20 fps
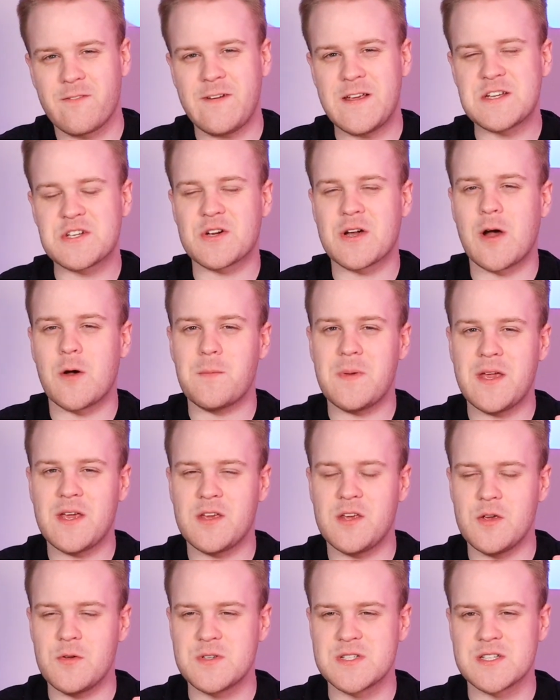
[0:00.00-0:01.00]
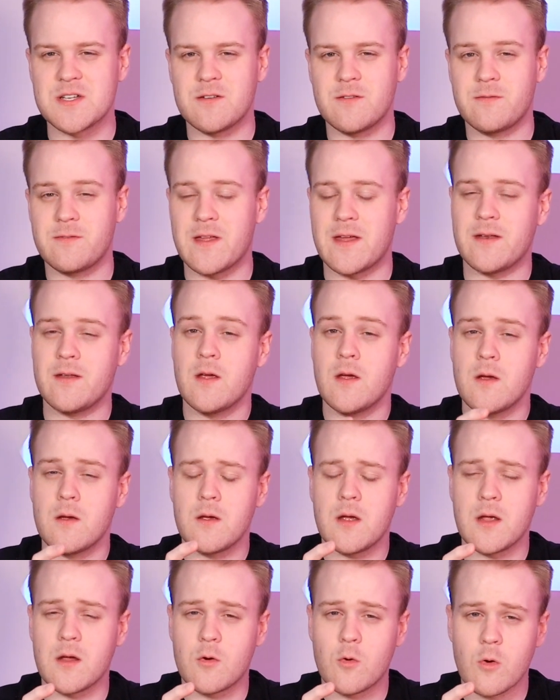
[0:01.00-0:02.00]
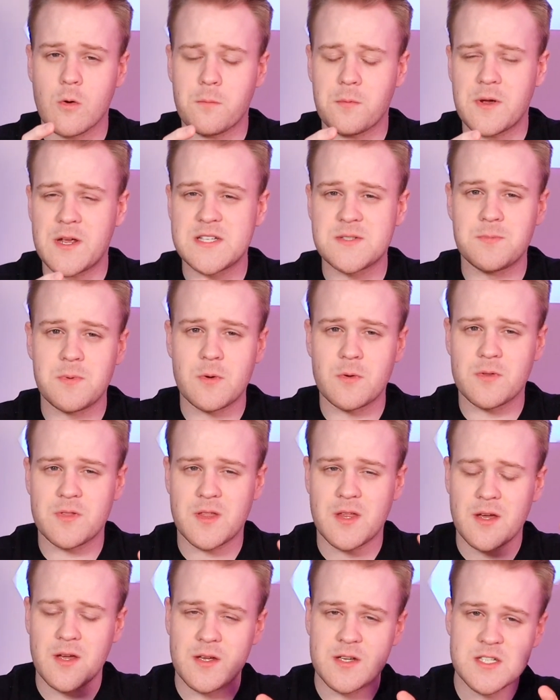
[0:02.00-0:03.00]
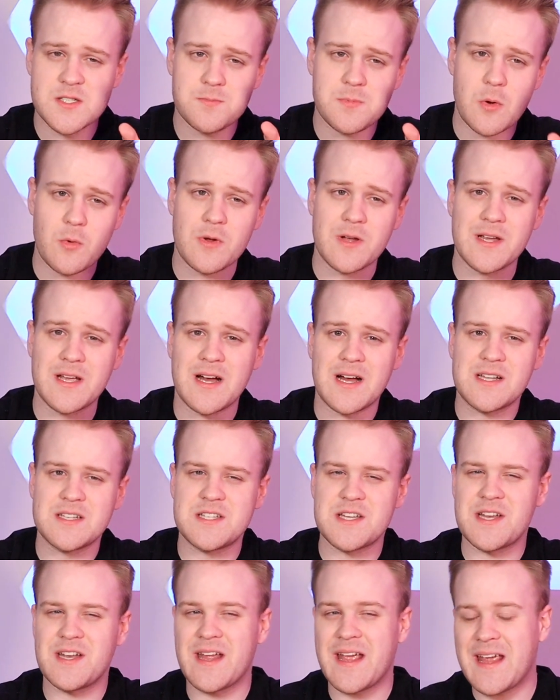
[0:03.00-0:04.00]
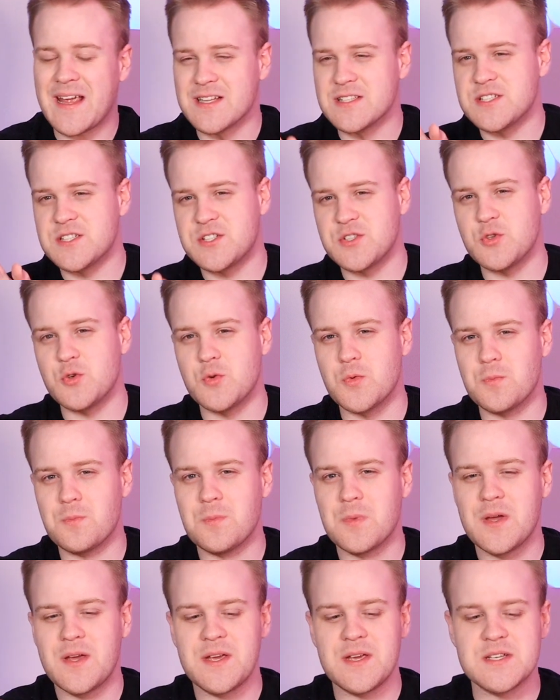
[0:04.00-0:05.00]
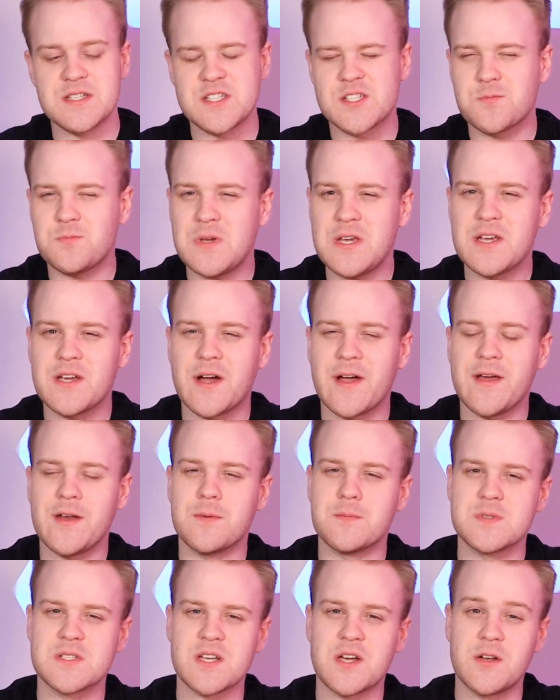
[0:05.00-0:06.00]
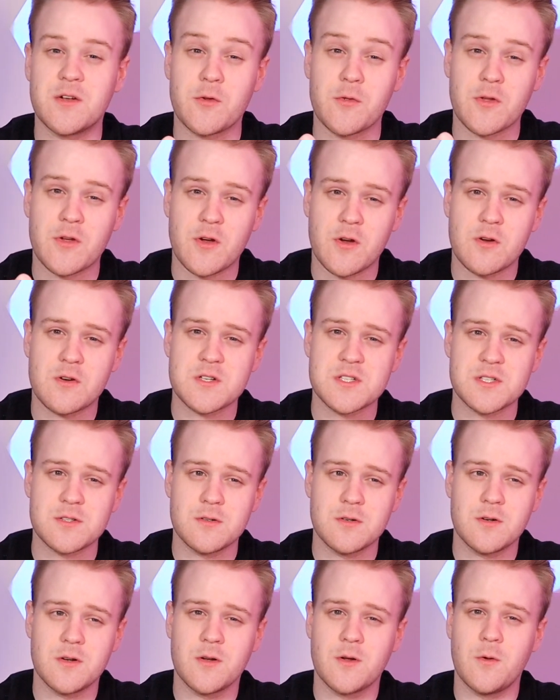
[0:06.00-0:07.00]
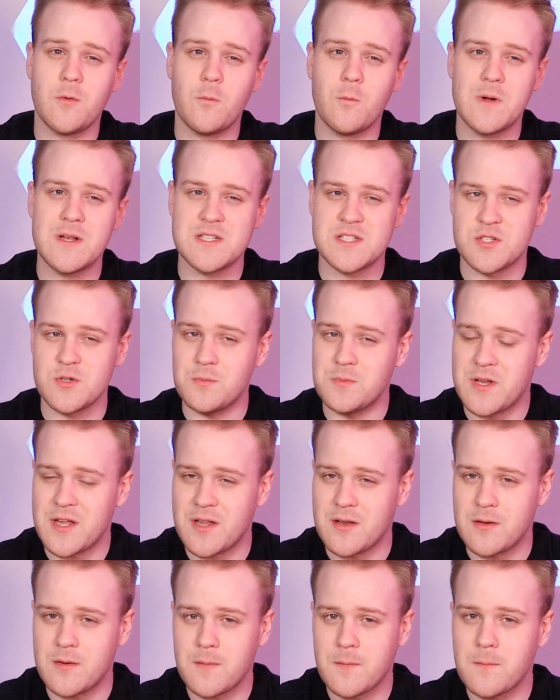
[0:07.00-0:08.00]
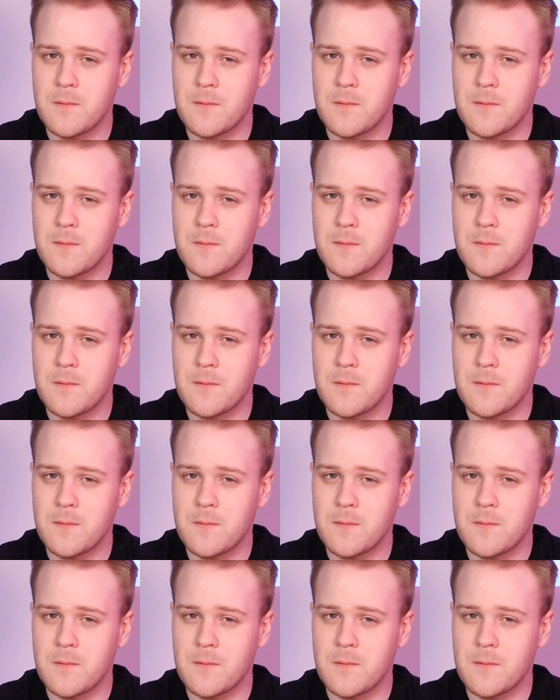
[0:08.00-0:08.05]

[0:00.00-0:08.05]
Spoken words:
feature I'll make use of that incorporates both spoken content and Zoom is speak items under the cursor when zoomed in.